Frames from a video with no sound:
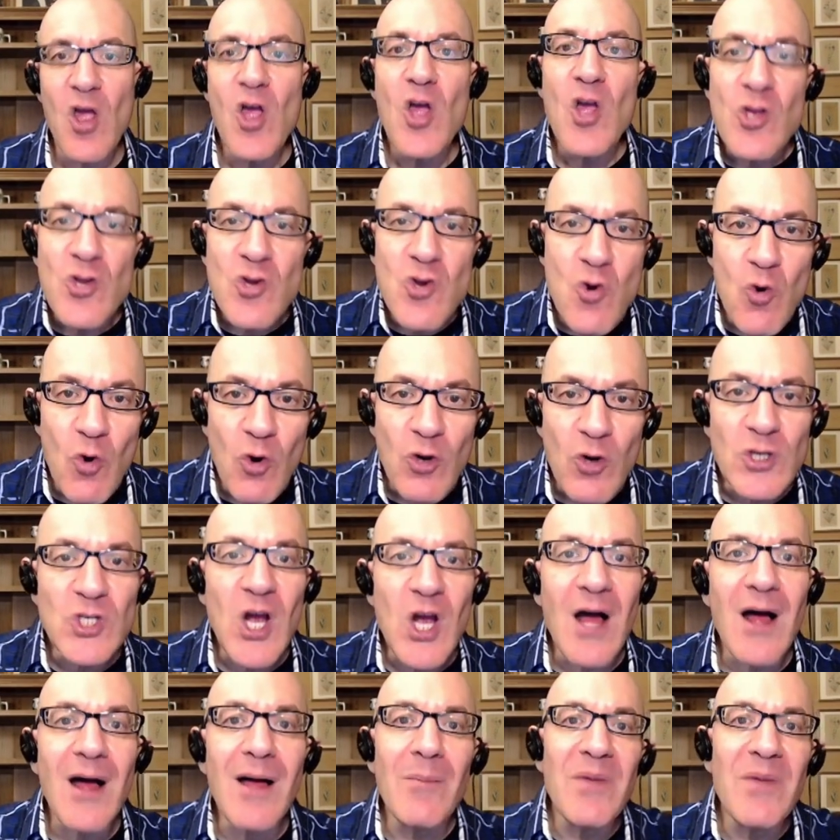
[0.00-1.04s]
Your
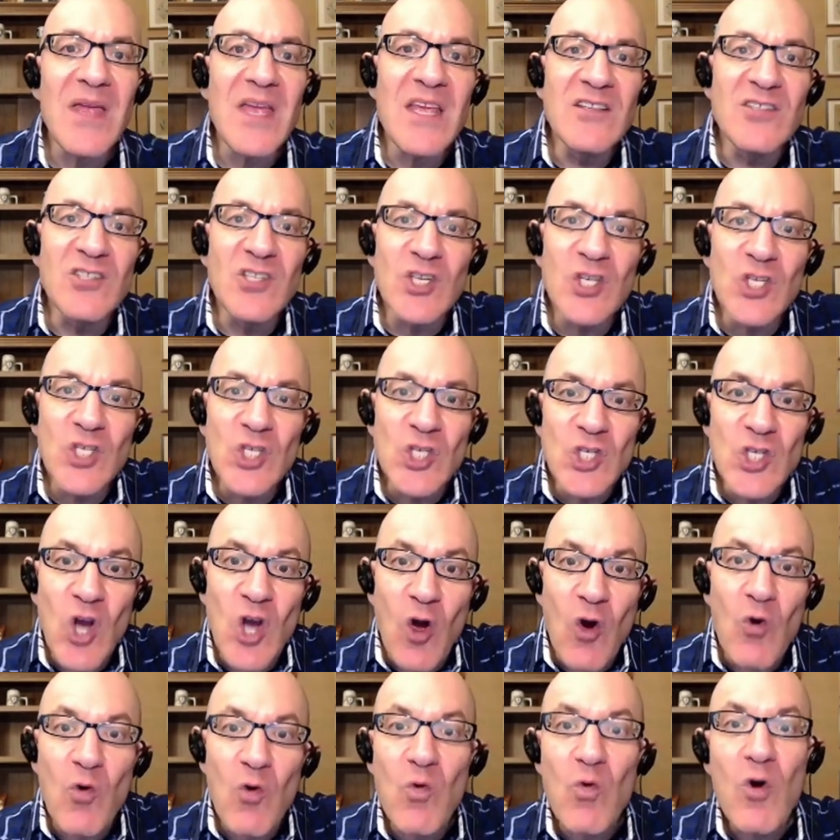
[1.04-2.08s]
job is to
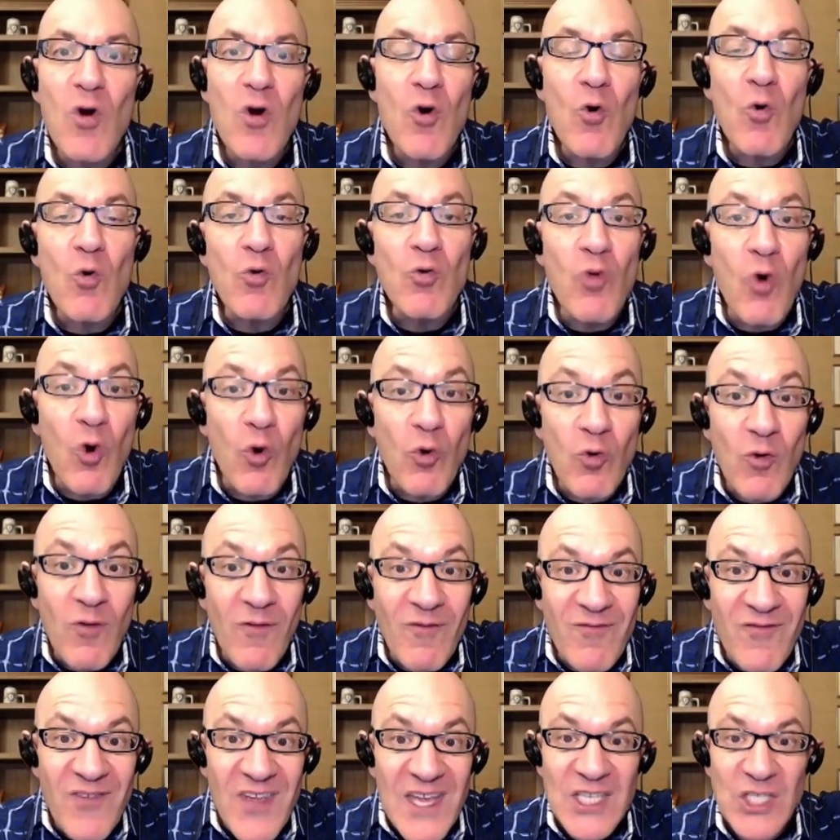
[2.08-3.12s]
show the
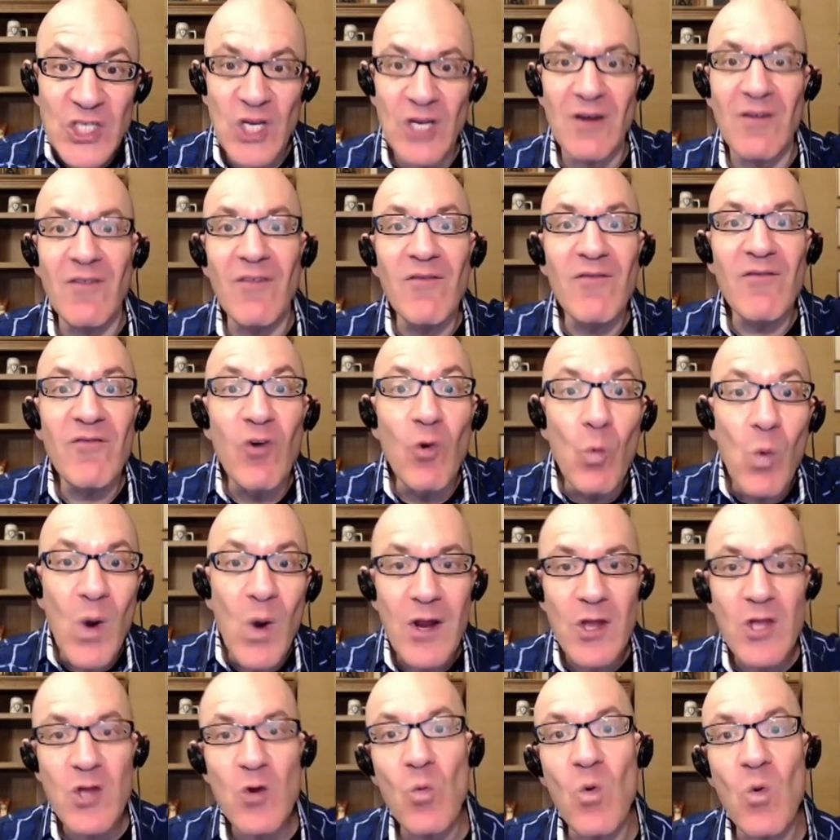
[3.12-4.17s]
vision for where
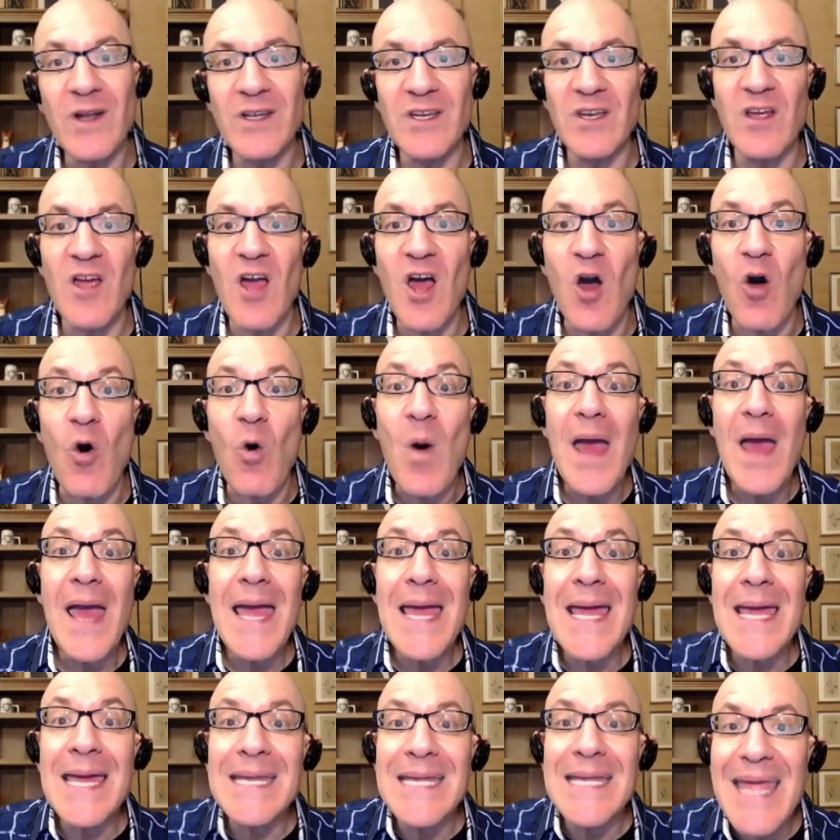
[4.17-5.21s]
you want to go
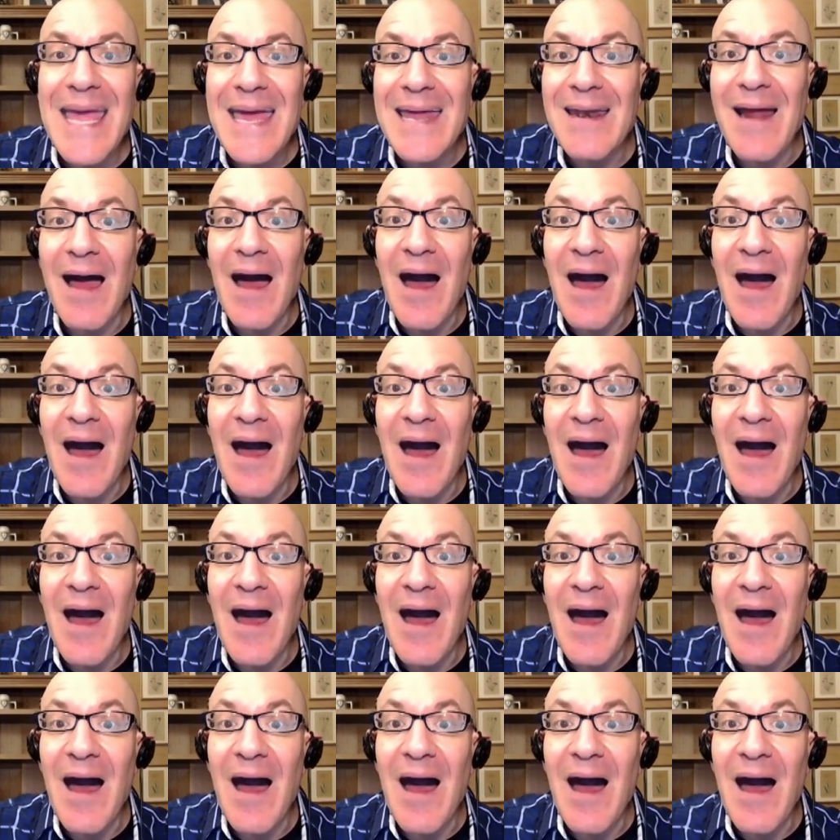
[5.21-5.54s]
and get